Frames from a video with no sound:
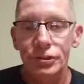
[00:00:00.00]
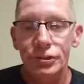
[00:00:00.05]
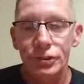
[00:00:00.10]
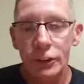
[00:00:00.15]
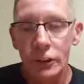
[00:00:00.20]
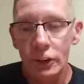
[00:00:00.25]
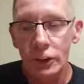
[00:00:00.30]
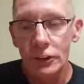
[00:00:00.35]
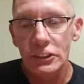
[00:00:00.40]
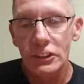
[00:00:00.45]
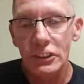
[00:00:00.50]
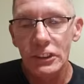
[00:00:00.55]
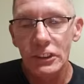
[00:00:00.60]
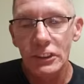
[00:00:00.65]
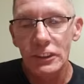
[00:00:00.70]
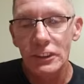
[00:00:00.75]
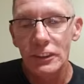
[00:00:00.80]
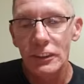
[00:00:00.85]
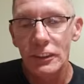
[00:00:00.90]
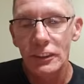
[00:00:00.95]

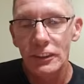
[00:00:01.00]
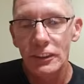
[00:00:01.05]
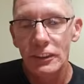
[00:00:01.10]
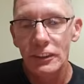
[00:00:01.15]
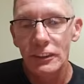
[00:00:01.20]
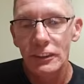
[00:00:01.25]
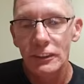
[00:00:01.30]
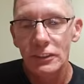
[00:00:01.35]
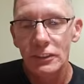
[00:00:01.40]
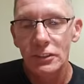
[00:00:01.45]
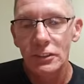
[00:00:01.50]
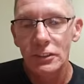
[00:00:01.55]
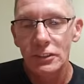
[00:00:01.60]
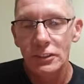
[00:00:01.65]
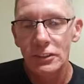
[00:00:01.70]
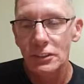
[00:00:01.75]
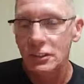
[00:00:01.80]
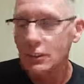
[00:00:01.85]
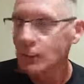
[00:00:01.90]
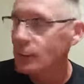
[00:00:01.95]
13th,
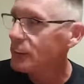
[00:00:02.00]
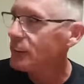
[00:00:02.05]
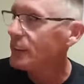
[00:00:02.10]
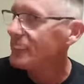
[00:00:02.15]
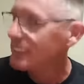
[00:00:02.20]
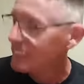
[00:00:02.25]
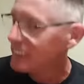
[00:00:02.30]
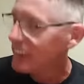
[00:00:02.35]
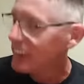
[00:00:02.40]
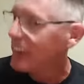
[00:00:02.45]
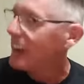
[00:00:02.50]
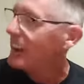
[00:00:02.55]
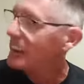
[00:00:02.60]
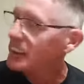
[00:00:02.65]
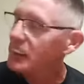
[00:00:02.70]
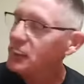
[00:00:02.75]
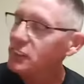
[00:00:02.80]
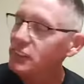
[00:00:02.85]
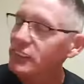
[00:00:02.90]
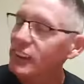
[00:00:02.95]
I can't
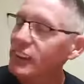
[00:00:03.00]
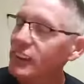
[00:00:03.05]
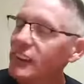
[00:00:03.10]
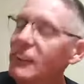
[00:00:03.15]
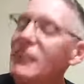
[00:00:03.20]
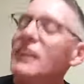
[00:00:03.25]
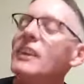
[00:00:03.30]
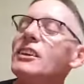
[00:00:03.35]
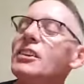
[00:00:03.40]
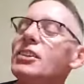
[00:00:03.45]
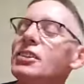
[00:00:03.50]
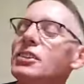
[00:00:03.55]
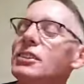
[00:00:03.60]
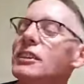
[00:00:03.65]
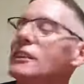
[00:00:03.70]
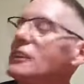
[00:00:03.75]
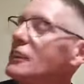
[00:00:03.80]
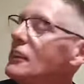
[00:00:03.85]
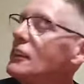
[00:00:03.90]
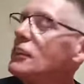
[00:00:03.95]
even say it,
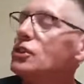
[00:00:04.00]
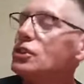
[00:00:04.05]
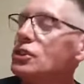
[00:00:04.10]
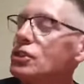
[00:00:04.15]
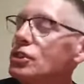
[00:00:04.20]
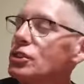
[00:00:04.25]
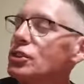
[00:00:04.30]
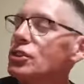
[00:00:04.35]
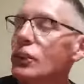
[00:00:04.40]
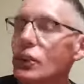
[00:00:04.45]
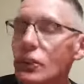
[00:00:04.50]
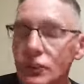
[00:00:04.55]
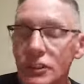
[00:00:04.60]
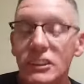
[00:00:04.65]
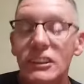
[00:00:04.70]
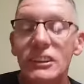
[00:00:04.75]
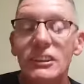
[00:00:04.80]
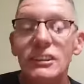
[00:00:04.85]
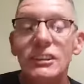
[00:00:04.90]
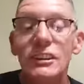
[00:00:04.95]

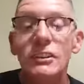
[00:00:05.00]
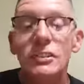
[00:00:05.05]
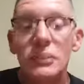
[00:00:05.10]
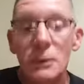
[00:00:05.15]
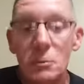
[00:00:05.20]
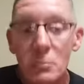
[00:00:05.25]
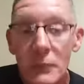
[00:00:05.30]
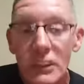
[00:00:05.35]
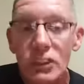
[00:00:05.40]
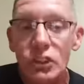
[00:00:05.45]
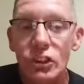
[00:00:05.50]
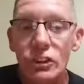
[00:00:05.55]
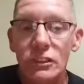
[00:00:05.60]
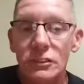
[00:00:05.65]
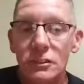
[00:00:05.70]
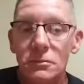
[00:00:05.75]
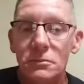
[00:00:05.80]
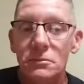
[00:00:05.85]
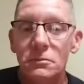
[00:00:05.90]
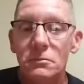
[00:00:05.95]
13th Dimension
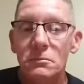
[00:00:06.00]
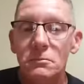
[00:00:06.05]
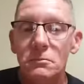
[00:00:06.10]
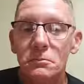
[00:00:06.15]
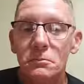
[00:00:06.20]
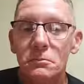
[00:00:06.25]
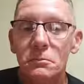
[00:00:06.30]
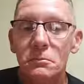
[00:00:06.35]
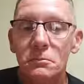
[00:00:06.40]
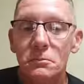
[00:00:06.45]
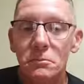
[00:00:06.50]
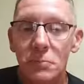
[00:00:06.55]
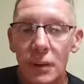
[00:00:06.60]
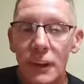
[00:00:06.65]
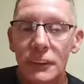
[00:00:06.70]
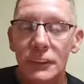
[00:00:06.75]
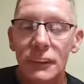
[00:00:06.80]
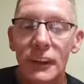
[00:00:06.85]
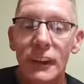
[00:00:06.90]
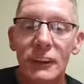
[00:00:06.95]

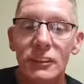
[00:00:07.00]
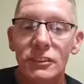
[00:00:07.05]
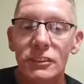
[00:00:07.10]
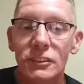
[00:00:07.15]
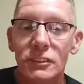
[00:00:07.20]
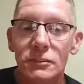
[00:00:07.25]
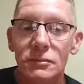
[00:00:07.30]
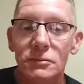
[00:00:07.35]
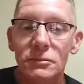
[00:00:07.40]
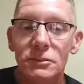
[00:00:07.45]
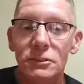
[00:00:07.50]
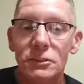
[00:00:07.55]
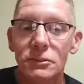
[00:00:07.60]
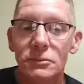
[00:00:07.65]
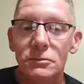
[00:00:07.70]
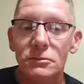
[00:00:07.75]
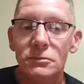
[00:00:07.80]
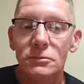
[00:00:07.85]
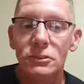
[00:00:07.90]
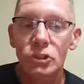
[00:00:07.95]
podcast.
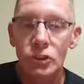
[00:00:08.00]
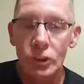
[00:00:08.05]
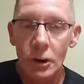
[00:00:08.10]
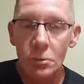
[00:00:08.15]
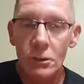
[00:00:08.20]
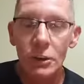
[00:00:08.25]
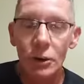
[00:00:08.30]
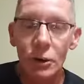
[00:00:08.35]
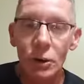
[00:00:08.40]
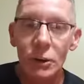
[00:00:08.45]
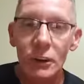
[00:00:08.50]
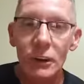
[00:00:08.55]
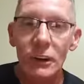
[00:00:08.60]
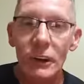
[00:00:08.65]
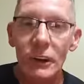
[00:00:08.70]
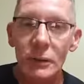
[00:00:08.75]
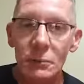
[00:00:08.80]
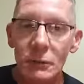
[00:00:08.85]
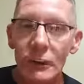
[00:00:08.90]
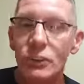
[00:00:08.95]
Jeremy York
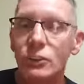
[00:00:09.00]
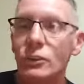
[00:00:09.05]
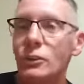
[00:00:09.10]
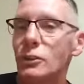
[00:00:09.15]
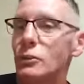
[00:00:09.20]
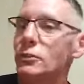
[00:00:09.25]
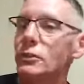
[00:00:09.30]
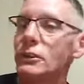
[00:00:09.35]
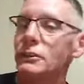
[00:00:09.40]
and myself.